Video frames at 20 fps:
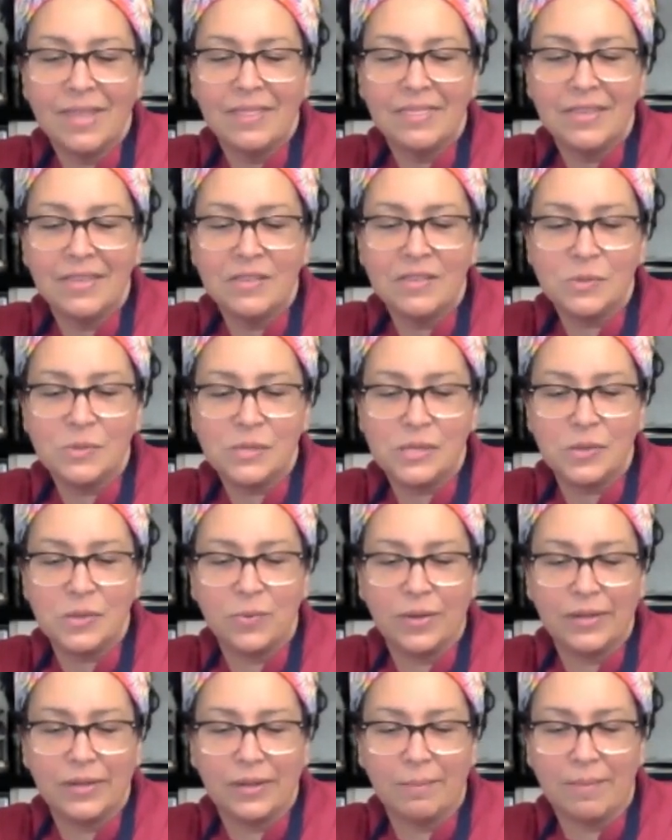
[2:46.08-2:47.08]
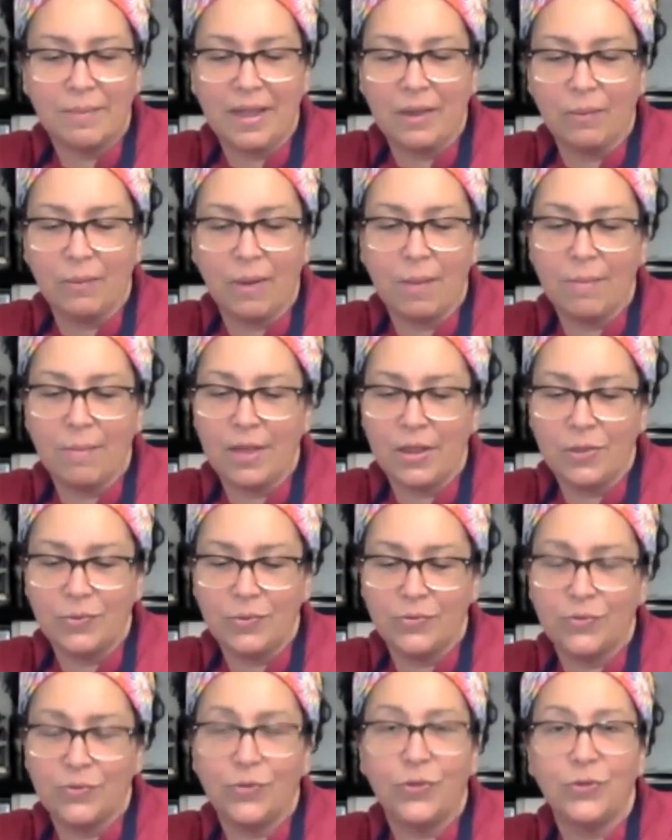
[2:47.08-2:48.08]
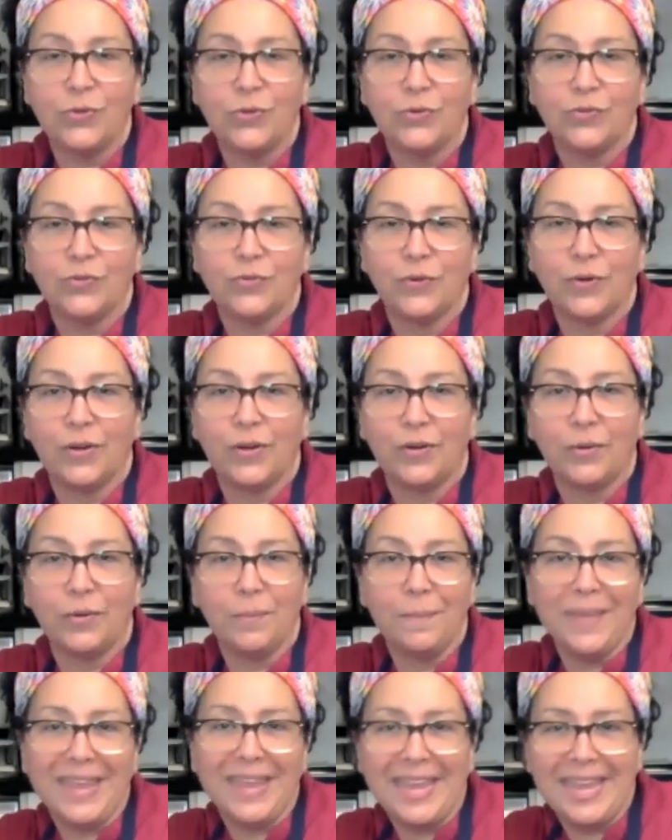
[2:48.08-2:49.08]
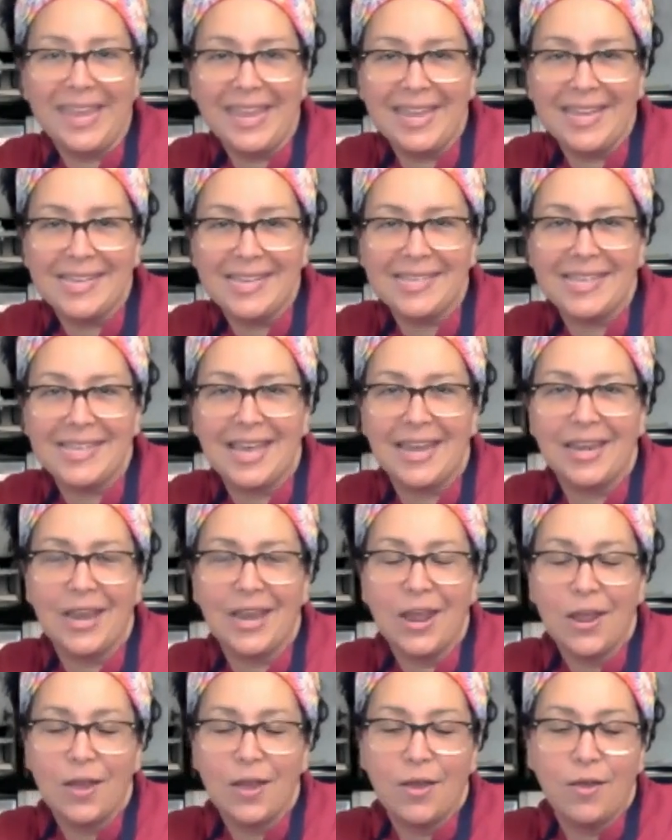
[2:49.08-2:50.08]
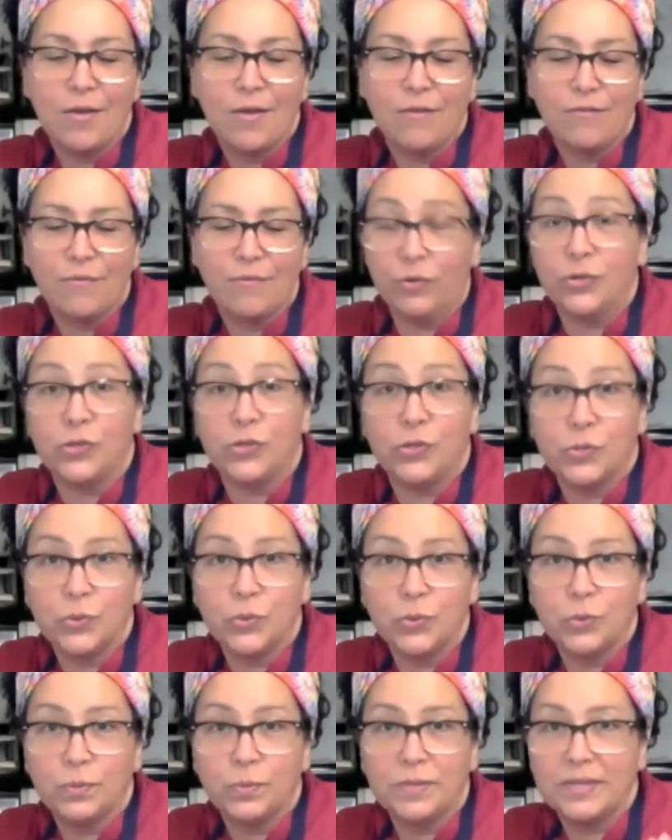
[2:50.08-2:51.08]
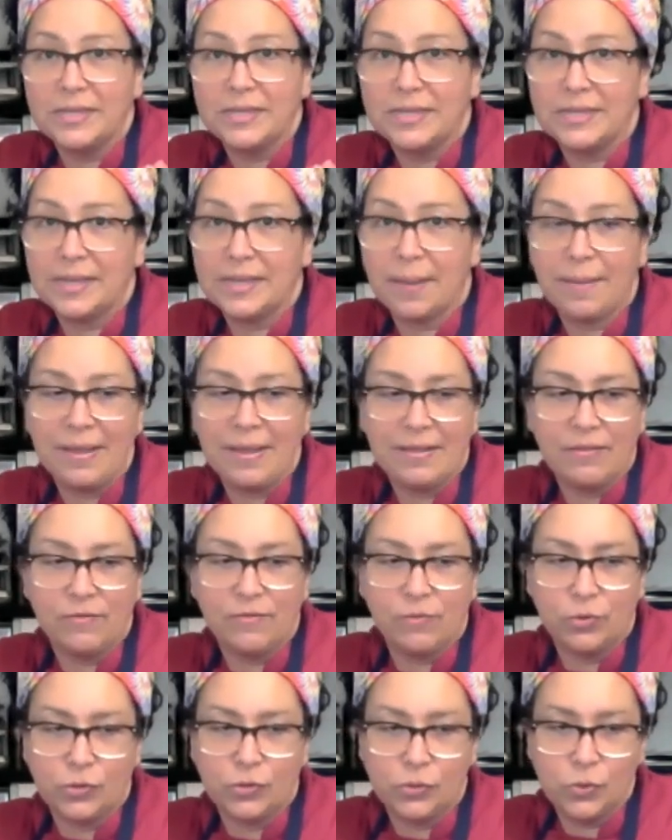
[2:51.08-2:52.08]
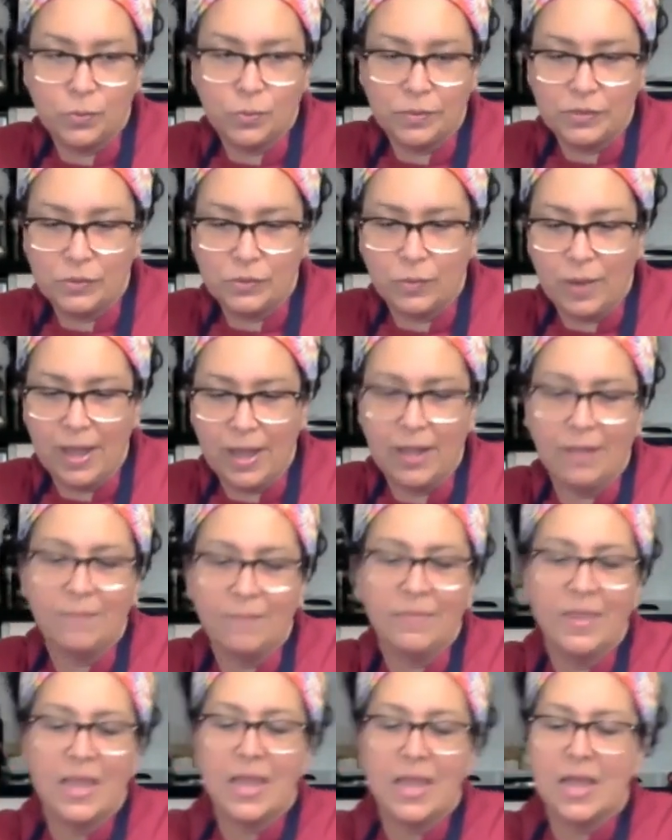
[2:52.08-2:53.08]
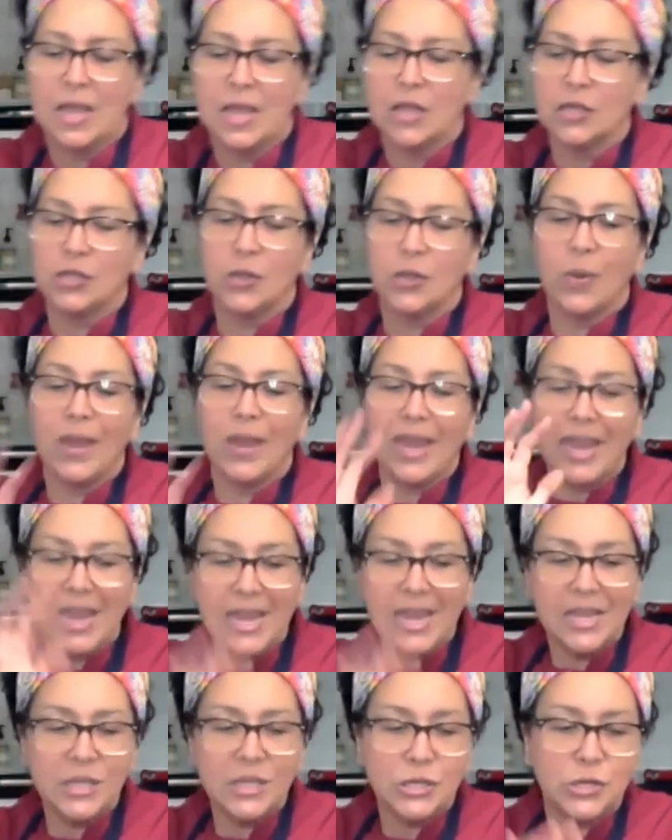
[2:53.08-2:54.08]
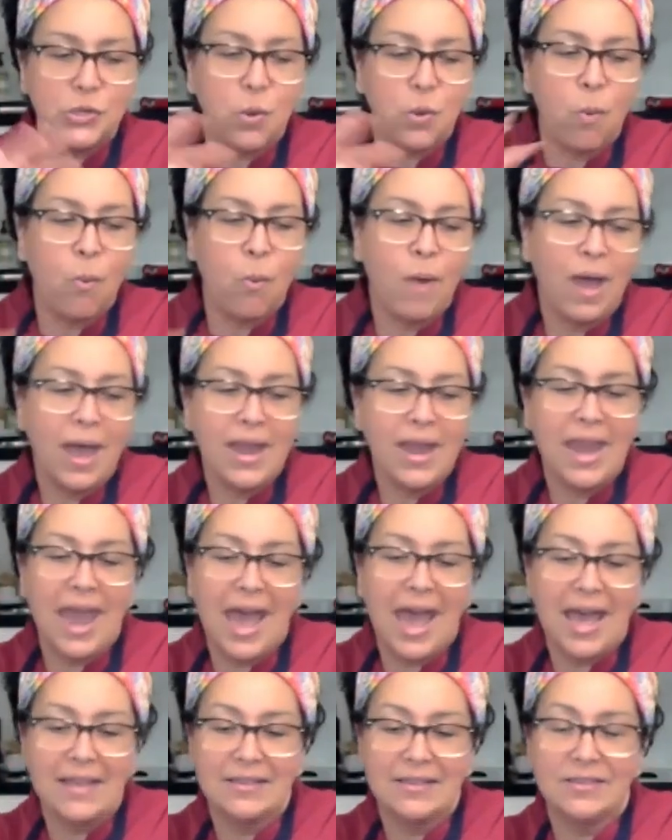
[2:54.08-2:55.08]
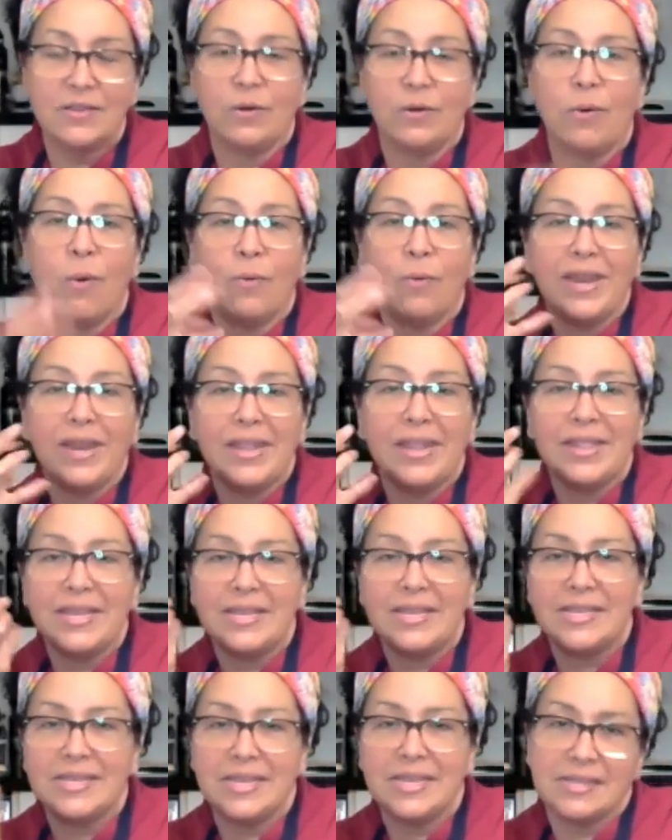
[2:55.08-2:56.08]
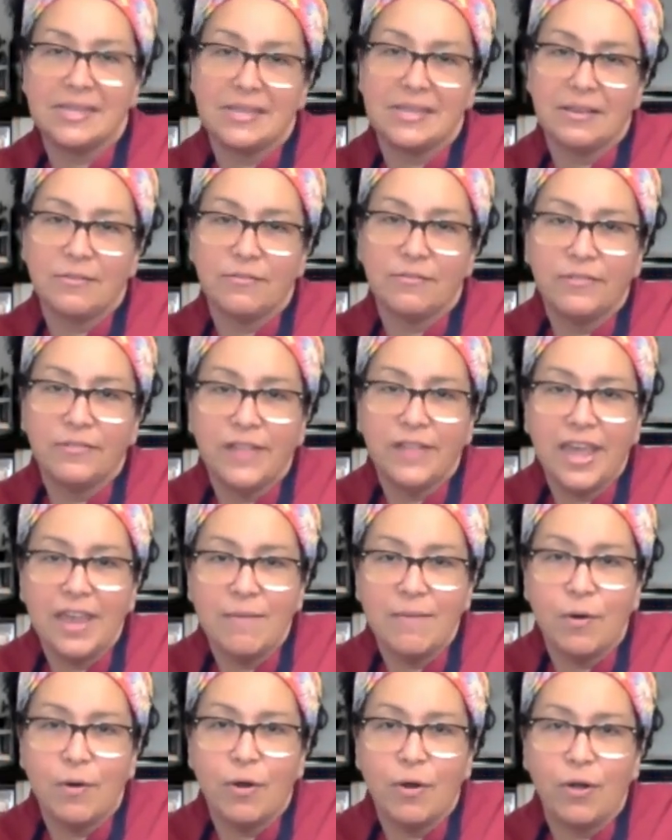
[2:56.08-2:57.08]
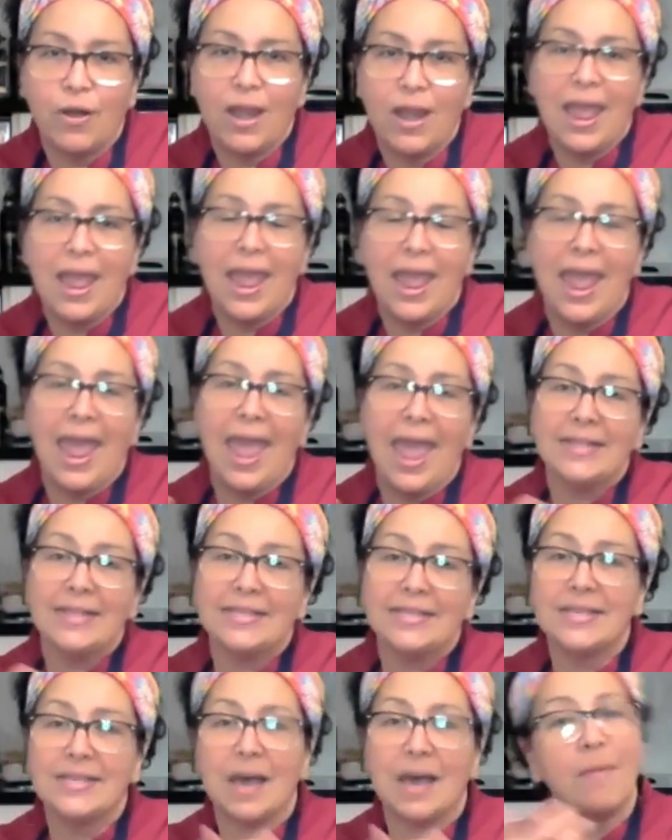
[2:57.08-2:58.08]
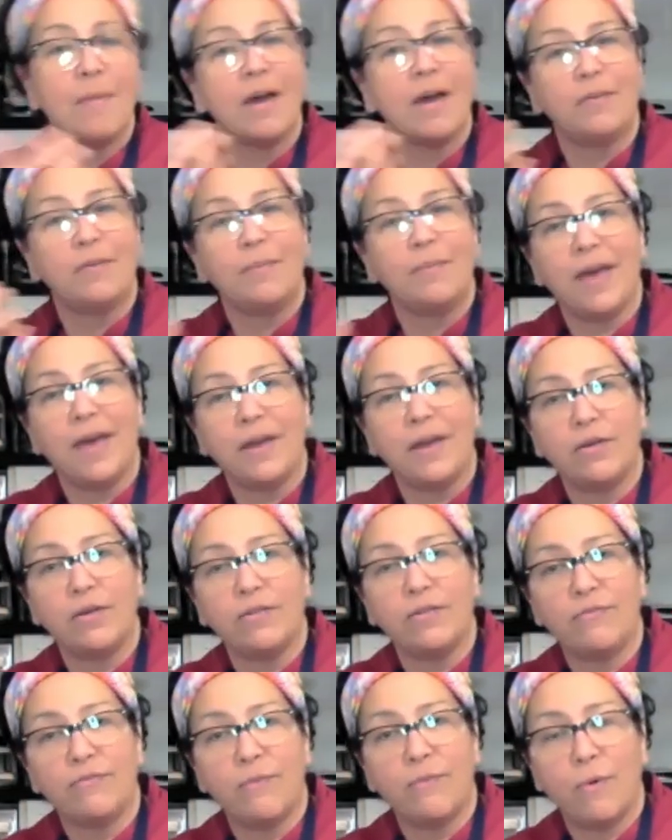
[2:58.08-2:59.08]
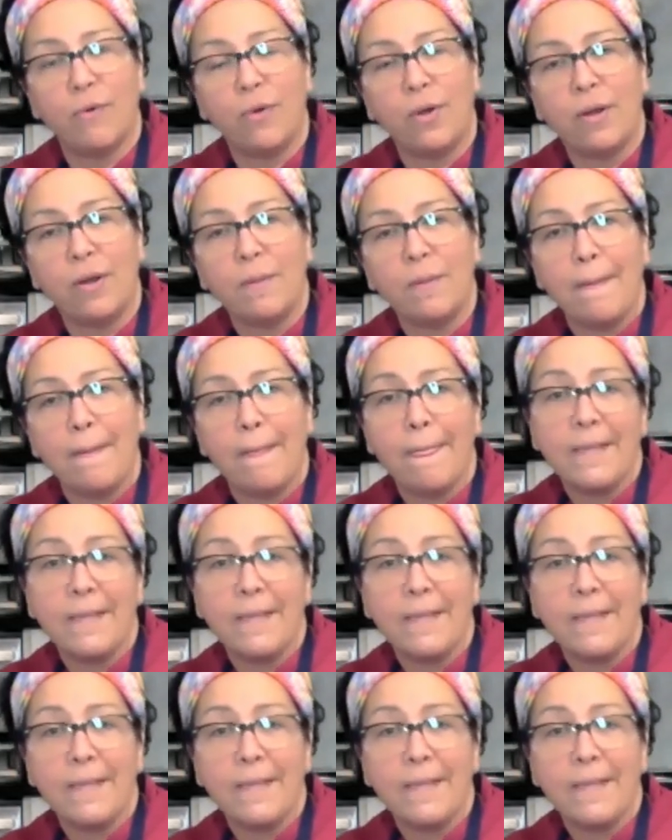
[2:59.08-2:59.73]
And this was the one that my grandma used to use for her beans and for soups. This is amazing for soup as well. So each one has their own distinctive flavor, and some are better for